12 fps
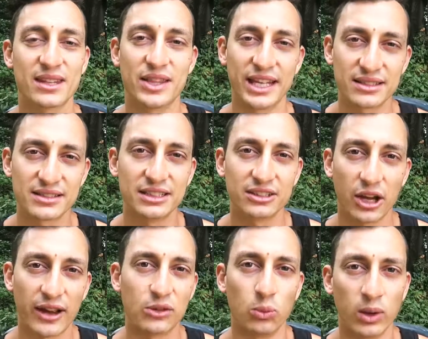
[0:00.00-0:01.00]
Things didn't
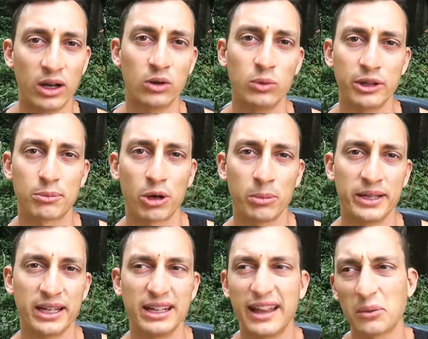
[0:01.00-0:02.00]
go as well with
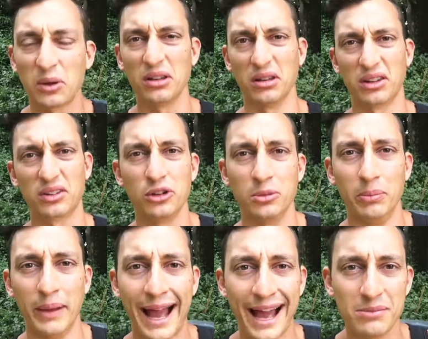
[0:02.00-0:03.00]
property. They weren't super
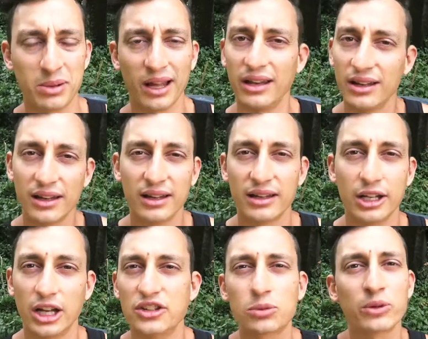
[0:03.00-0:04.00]
bad, but
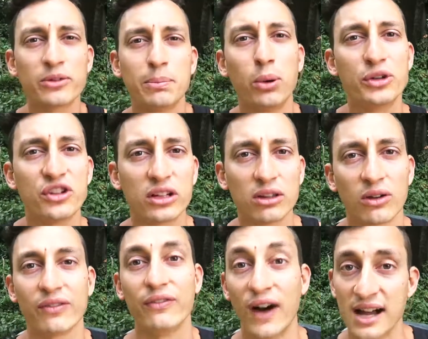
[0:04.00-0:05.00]
you know, it just wasn't pushing
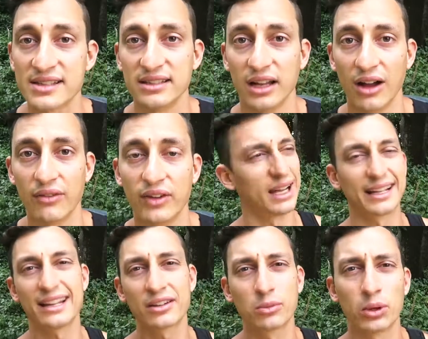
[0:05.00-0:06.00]
along fast enough. I
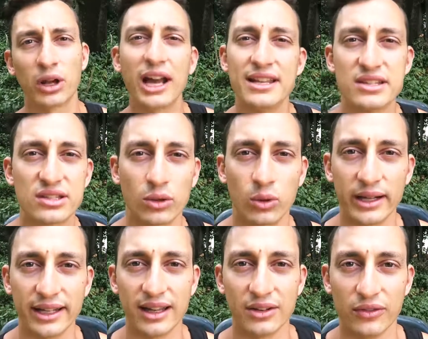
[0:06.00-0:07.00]
guess is what I had saw
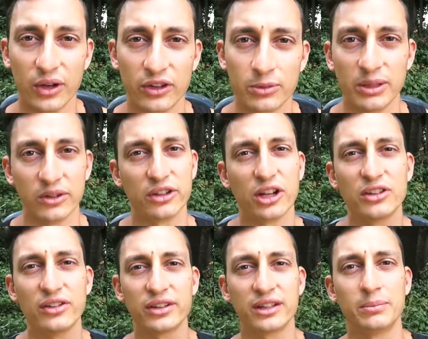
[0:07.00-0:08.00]
in advertisements. You know,
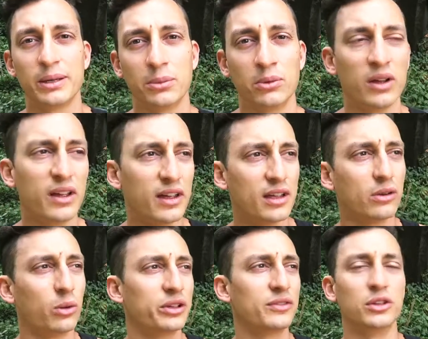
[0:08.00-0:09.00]
you see people,
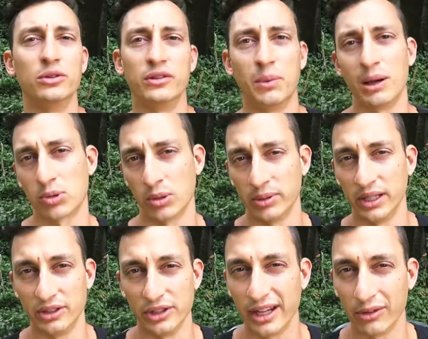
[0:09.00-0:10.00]
all you have to do is buy
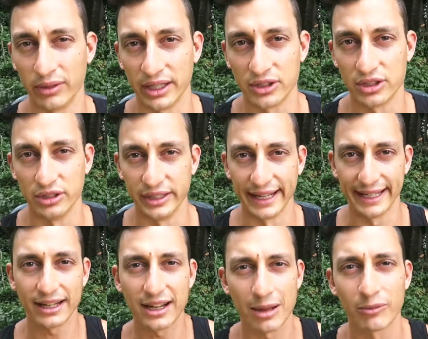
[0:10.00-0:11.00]
property, you get rich, you get
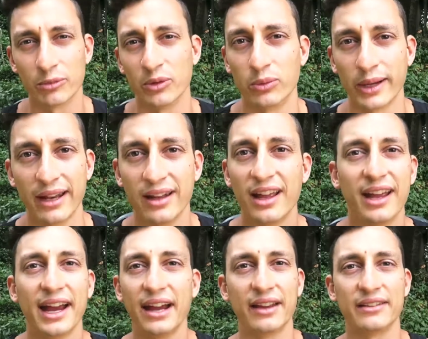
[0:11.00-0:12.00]
income from the rent,
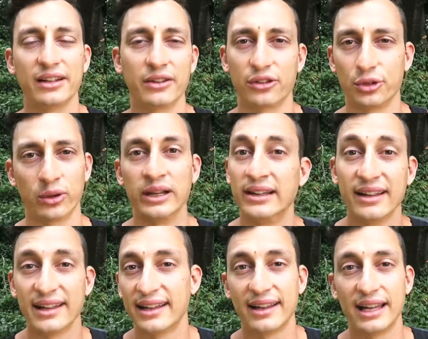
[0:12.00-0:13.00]
and that's the end of the story.
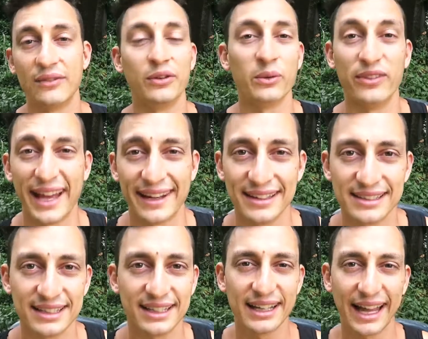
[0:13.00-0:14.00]
If it was that
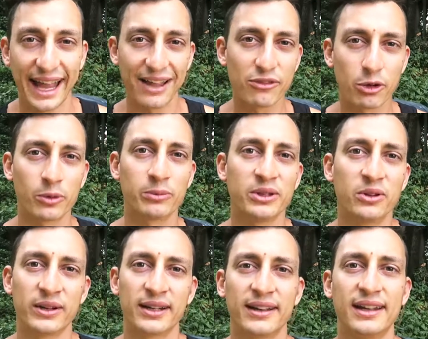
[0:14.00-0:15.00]
easy, everyone would be
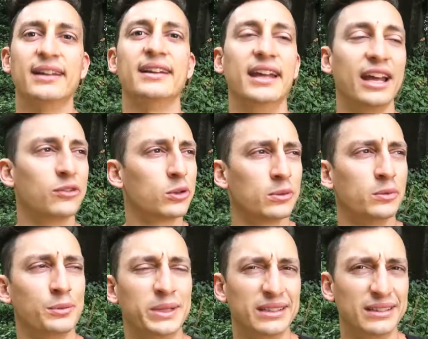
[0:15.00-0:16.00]
doing it and everyone
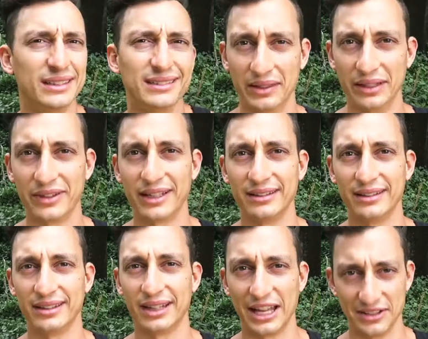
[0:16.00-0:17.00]
would be living
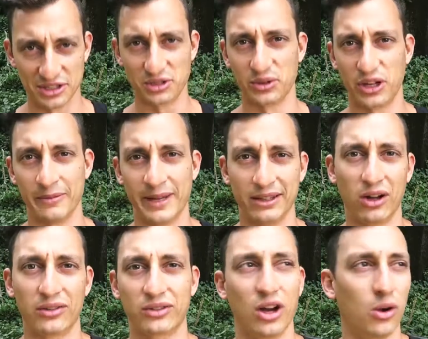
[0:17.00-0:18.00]
a digital nomad
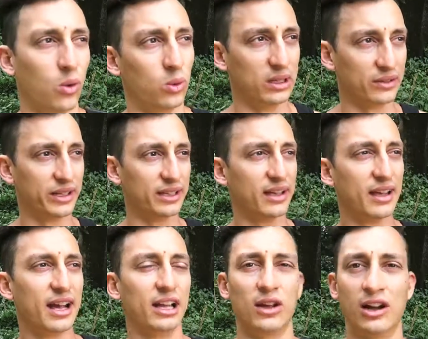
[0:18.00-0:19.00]
lifestyle or living
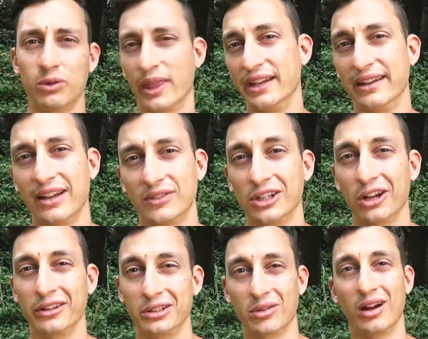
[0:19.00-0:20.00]
a life where they didn't have to go
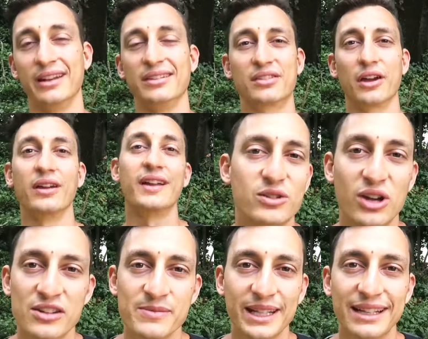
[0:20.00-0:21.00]
to the grind. So
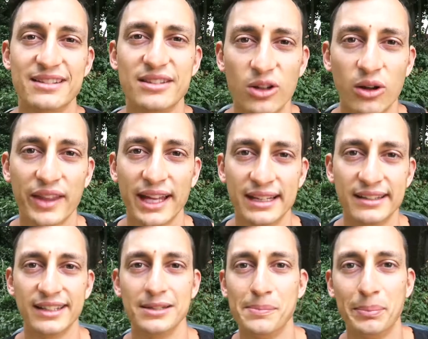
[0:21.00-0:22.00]
trust me, it's not that
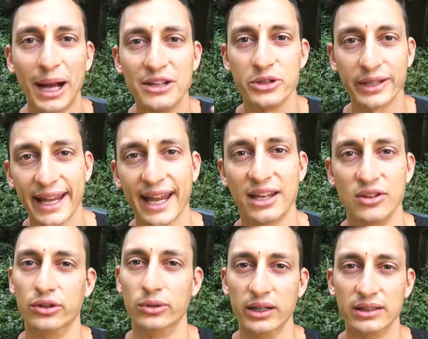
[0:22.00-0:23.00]
easy, but you can
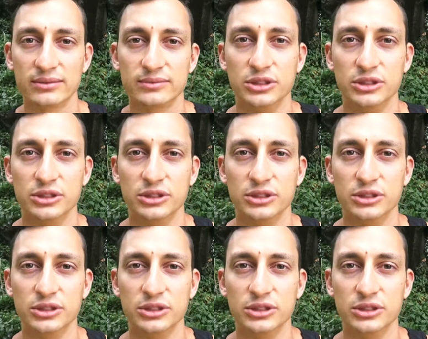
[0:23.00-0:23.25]
do it.